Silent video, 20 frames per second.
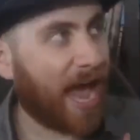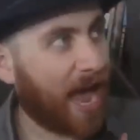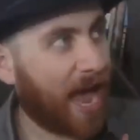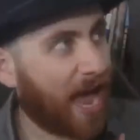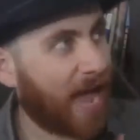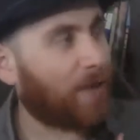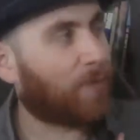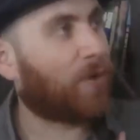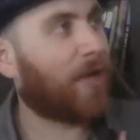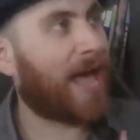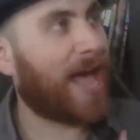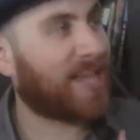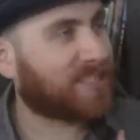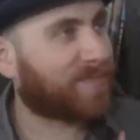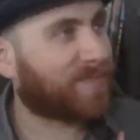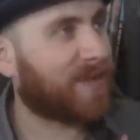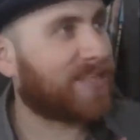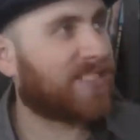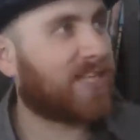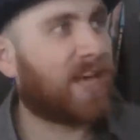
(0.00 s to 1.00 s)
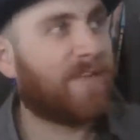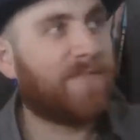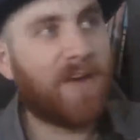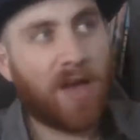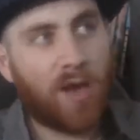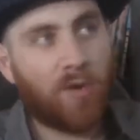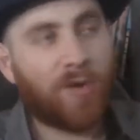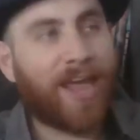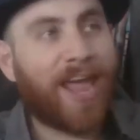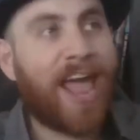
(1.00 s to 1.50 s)
I will ask myself,
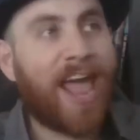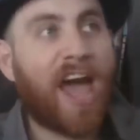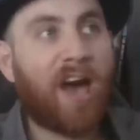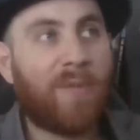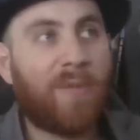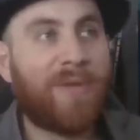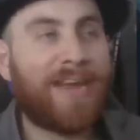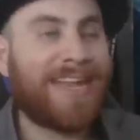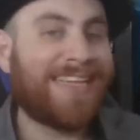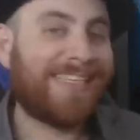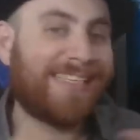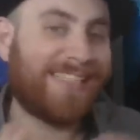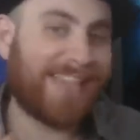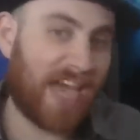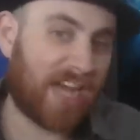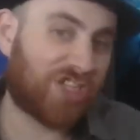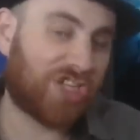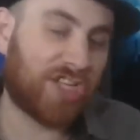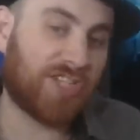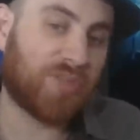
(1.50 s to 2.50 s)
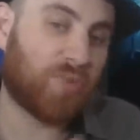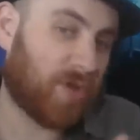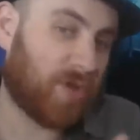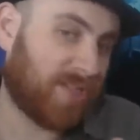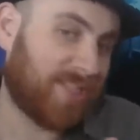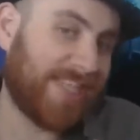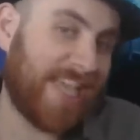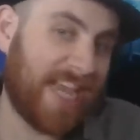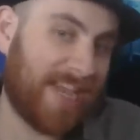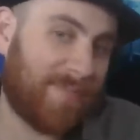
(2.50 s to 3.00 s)
okay, how many sessions will
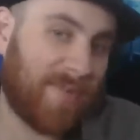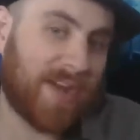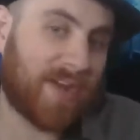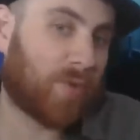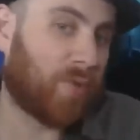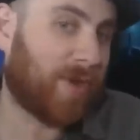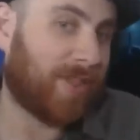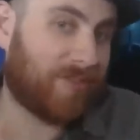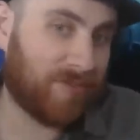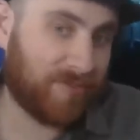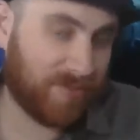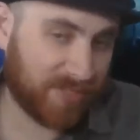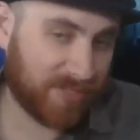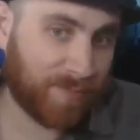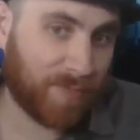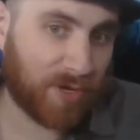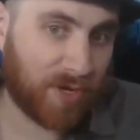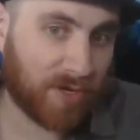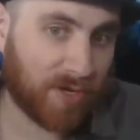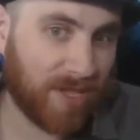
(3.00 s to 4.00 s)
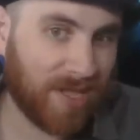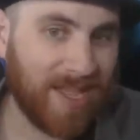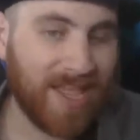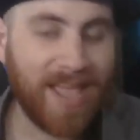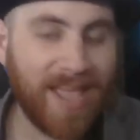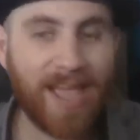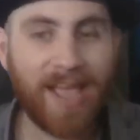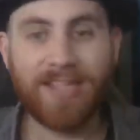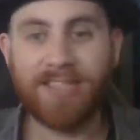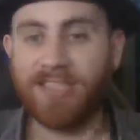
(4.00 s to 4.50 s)
it take me to read this book?
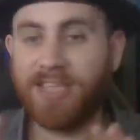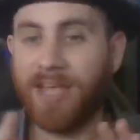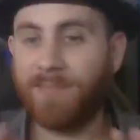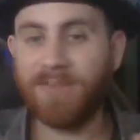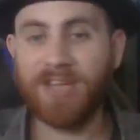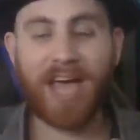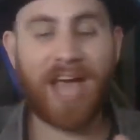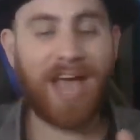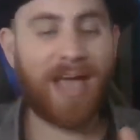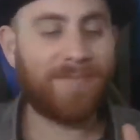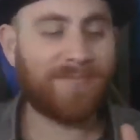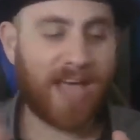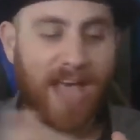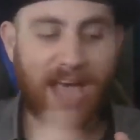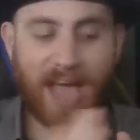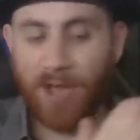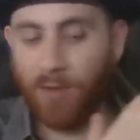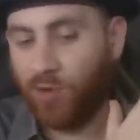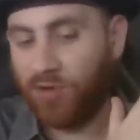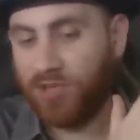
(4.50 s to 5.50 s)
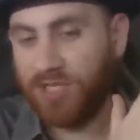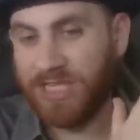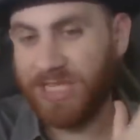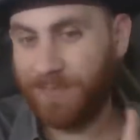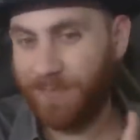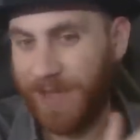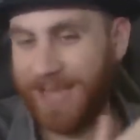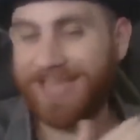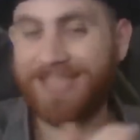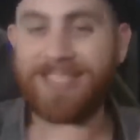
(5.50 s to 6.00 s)
Sometimes I will
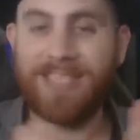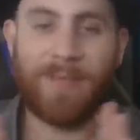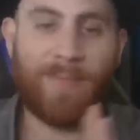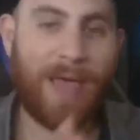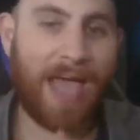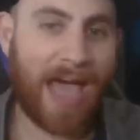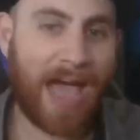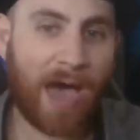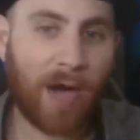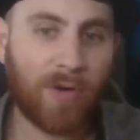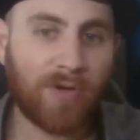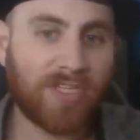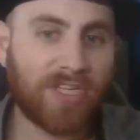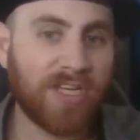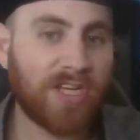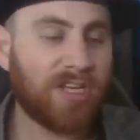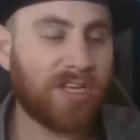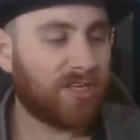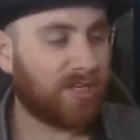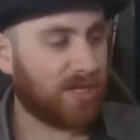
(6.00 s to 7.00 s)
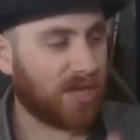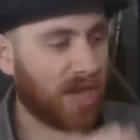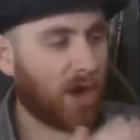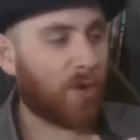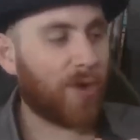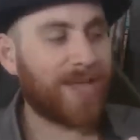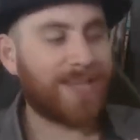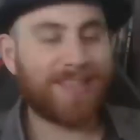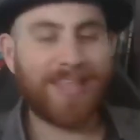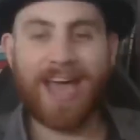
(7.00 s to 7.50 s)
space them out,
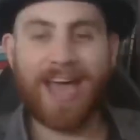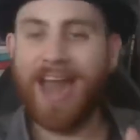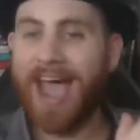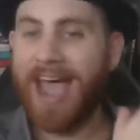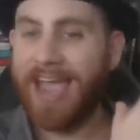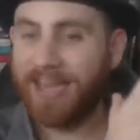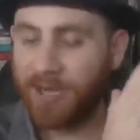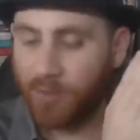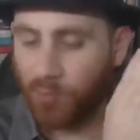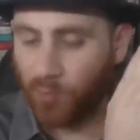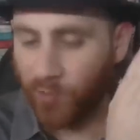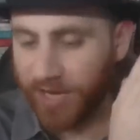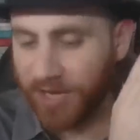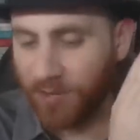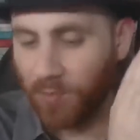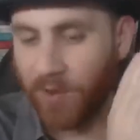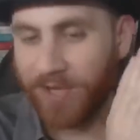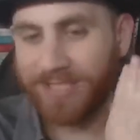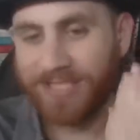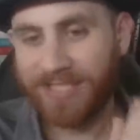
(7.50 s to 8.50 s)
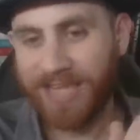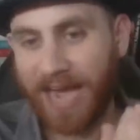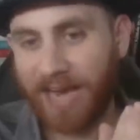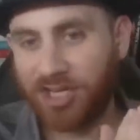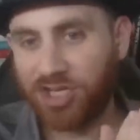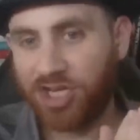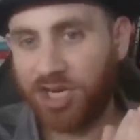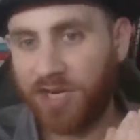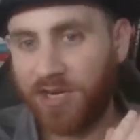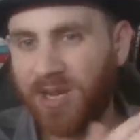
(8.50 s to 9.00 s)
knowing that I can read one
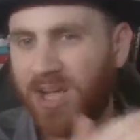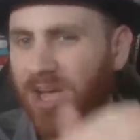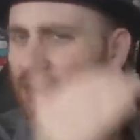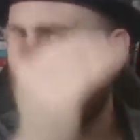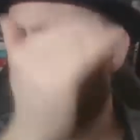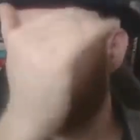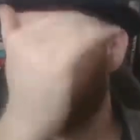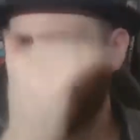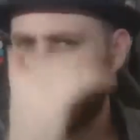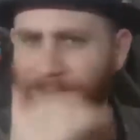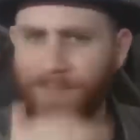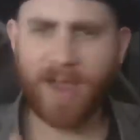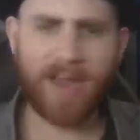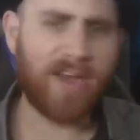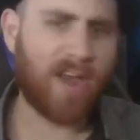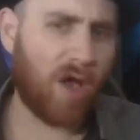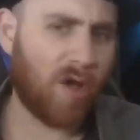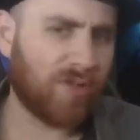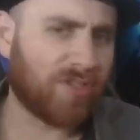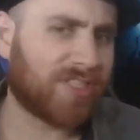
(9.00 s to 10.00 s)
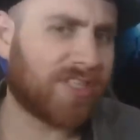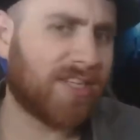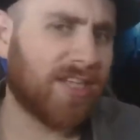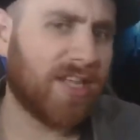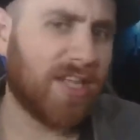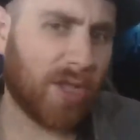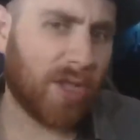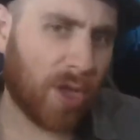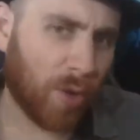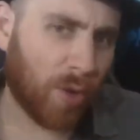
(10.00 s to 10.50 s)
section. I'll take my notes
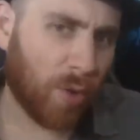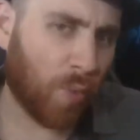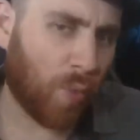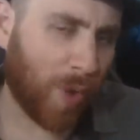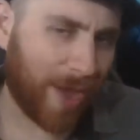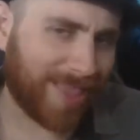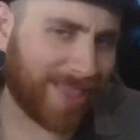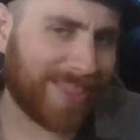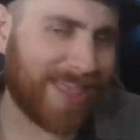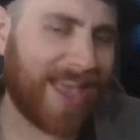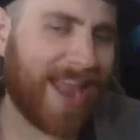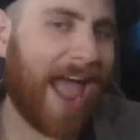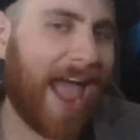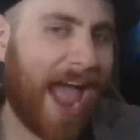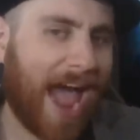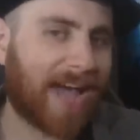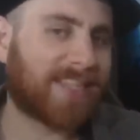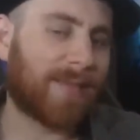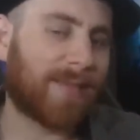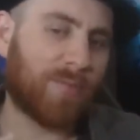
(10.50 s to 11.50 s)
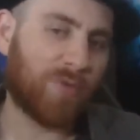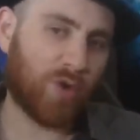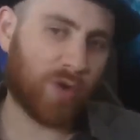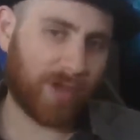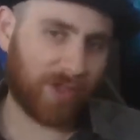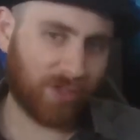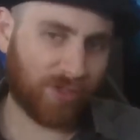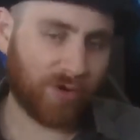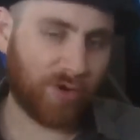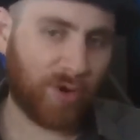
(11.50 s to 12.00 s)
with it as I'm
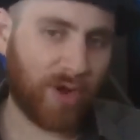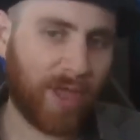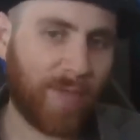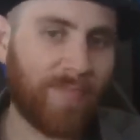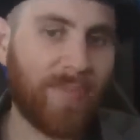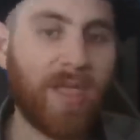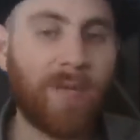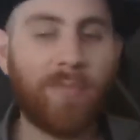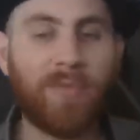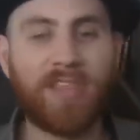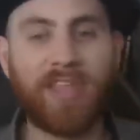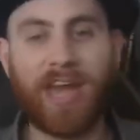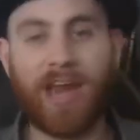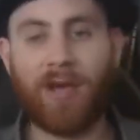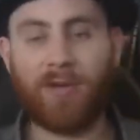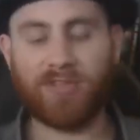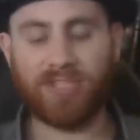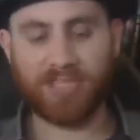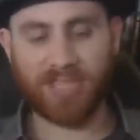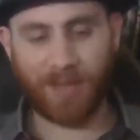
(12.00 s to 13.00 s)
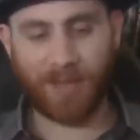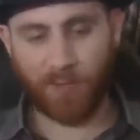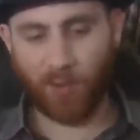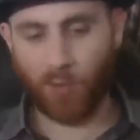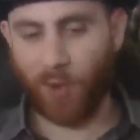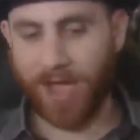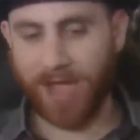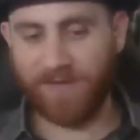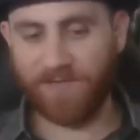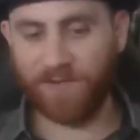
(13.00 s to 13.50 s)
going through it, but then I'll step
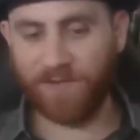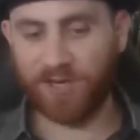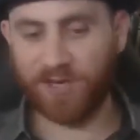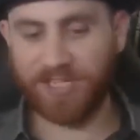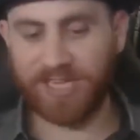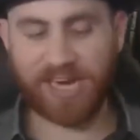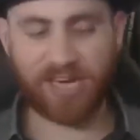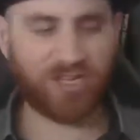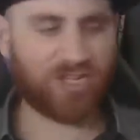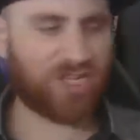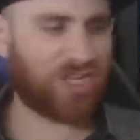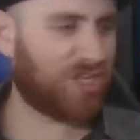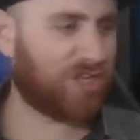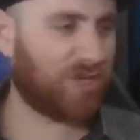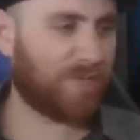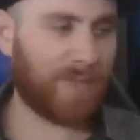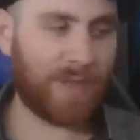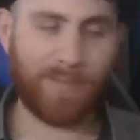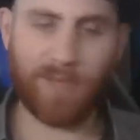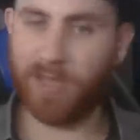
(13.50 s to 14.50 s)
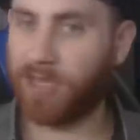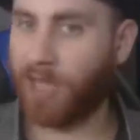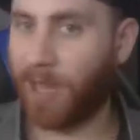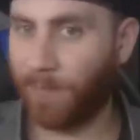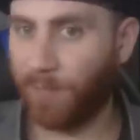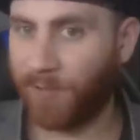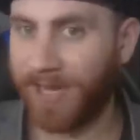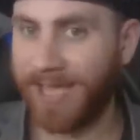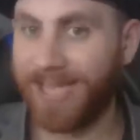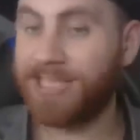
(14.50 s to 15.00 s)
away for a day or two, maybe a
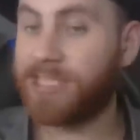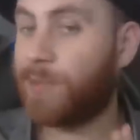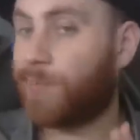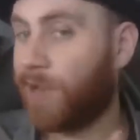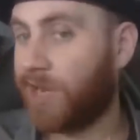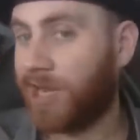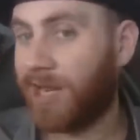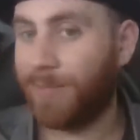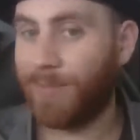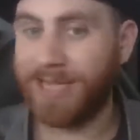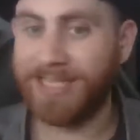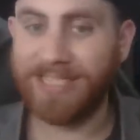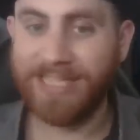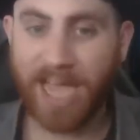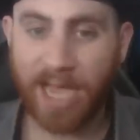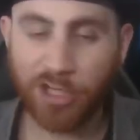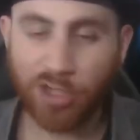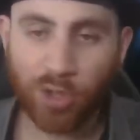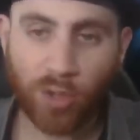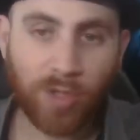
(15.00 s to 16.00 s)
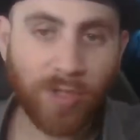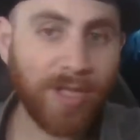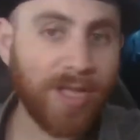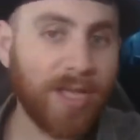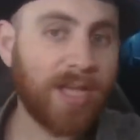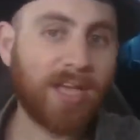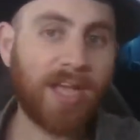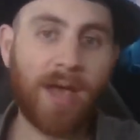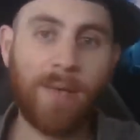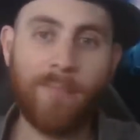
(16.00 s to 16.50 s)
couple of days, depending on my schedule,
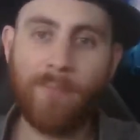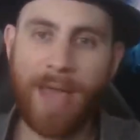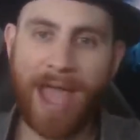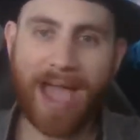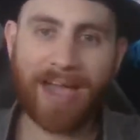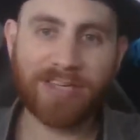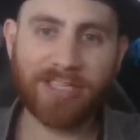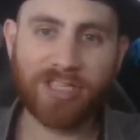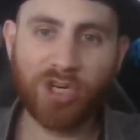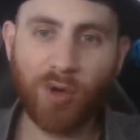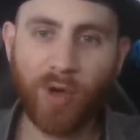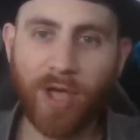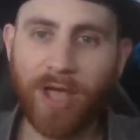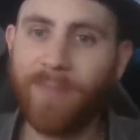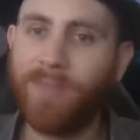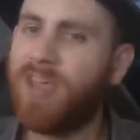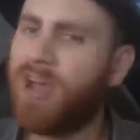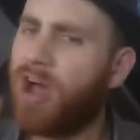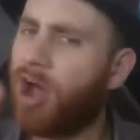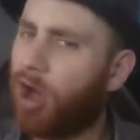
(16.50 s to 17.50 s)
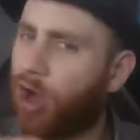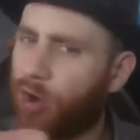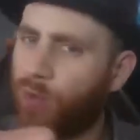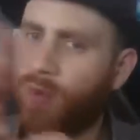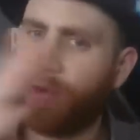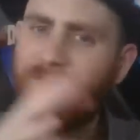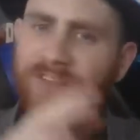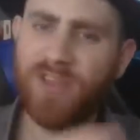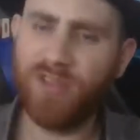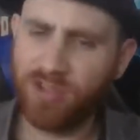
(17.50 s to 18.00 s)
come back to it. I'll
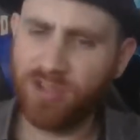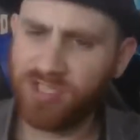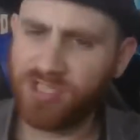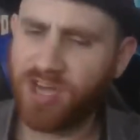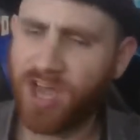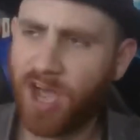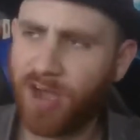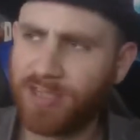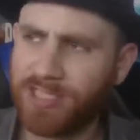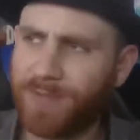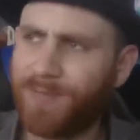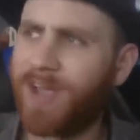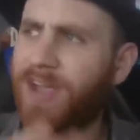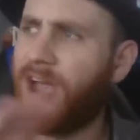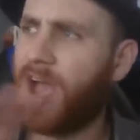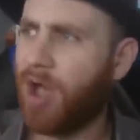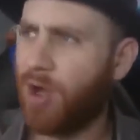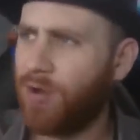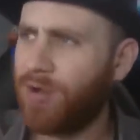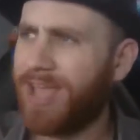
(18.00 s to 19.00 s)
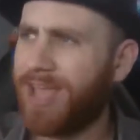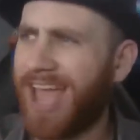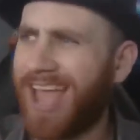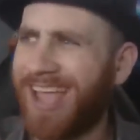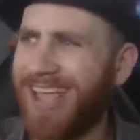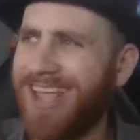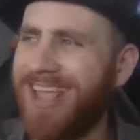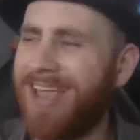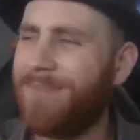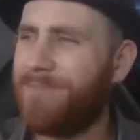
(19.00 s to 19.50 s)
review those notes and be like,
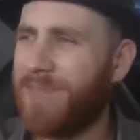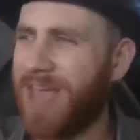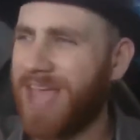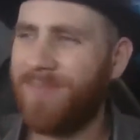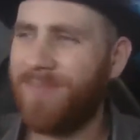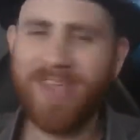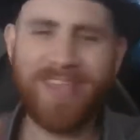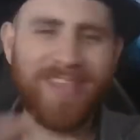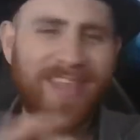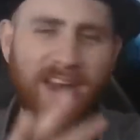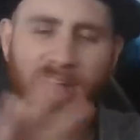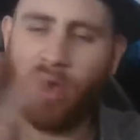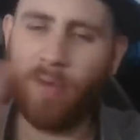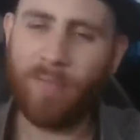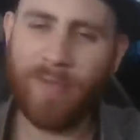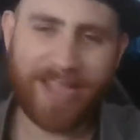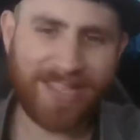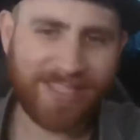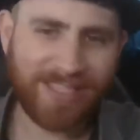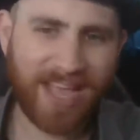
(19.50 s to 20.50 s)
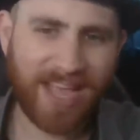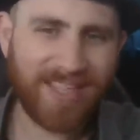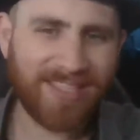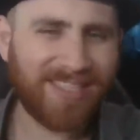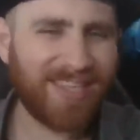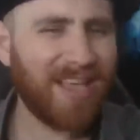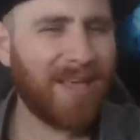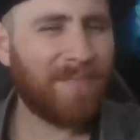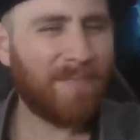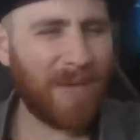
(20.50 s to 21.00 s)
okay, maybe that all made
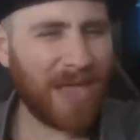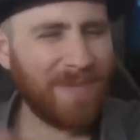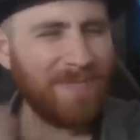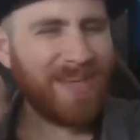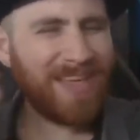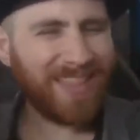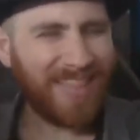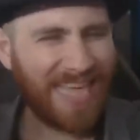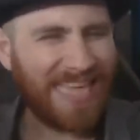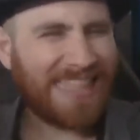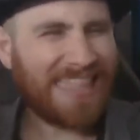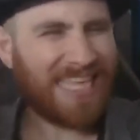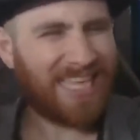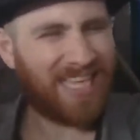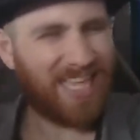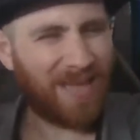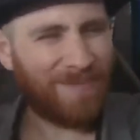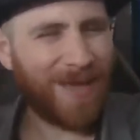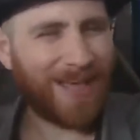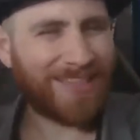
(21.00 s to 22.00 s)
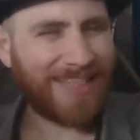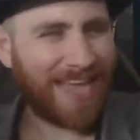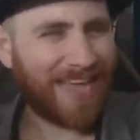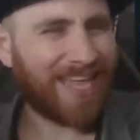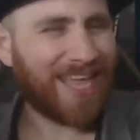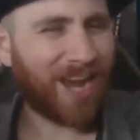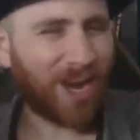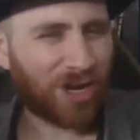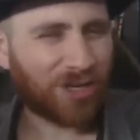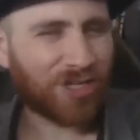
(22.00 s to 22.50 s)
sense. Maybe like thinking about that
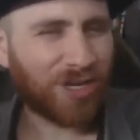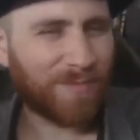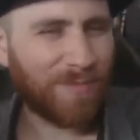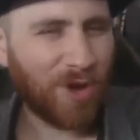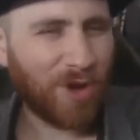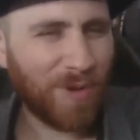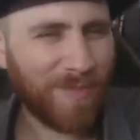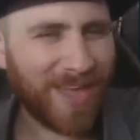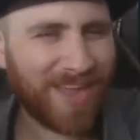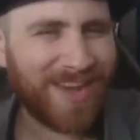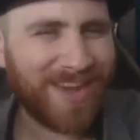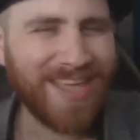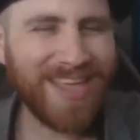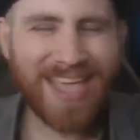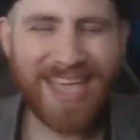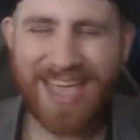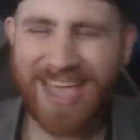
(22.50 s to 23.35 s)
character moment,